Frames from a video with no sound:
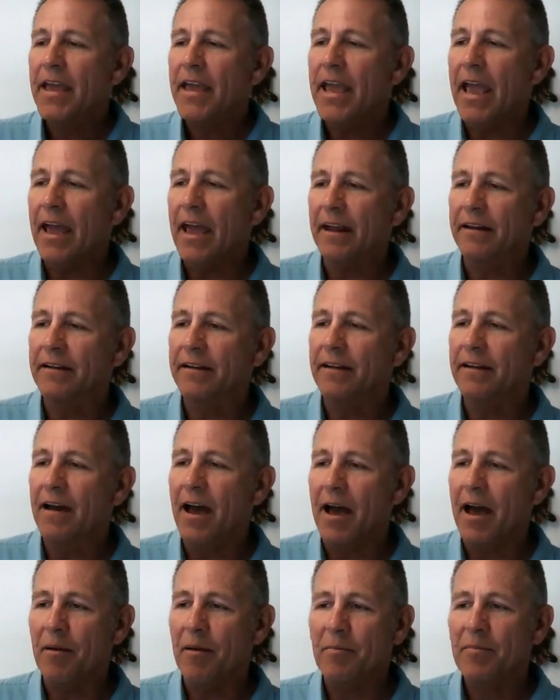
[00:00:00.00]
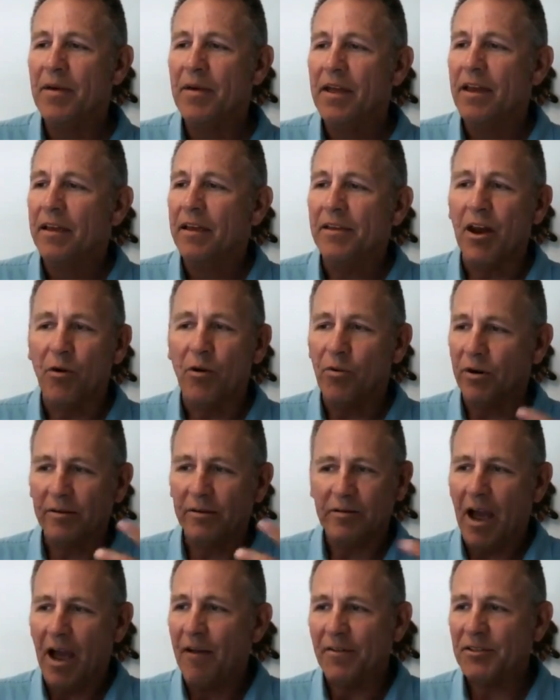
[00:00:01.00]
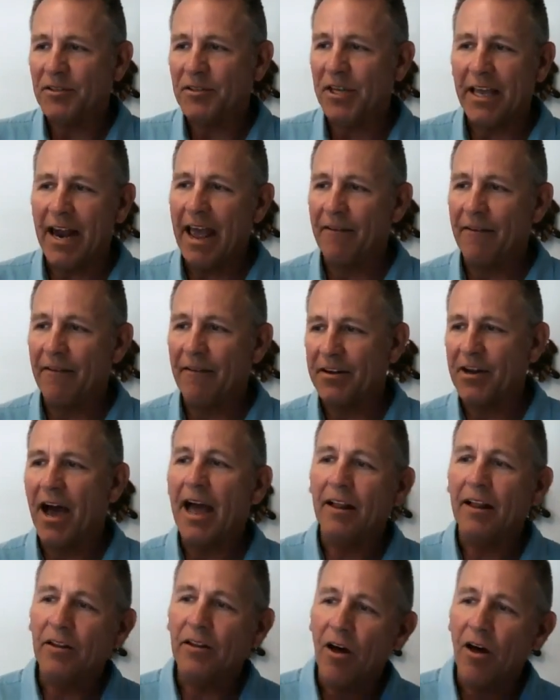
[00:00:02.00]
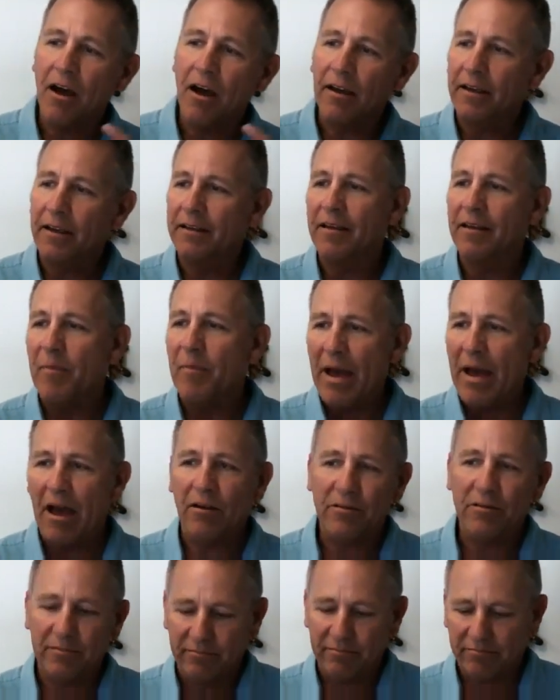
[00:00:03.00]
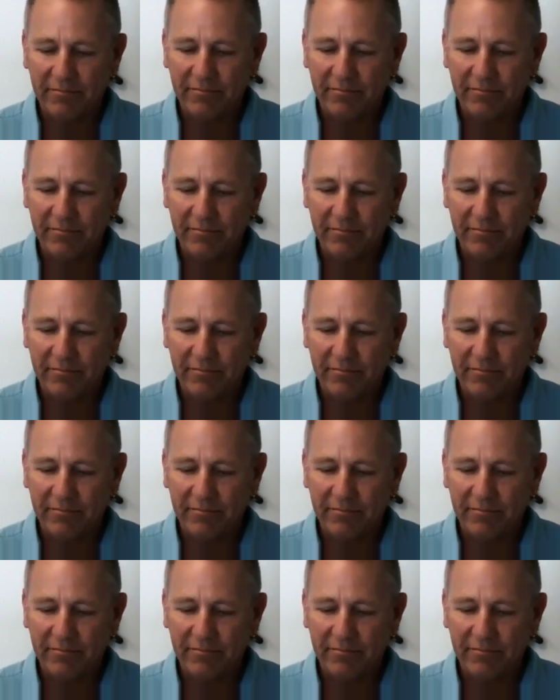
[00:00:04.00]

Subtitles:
And, we're obviously going to have a dialogue about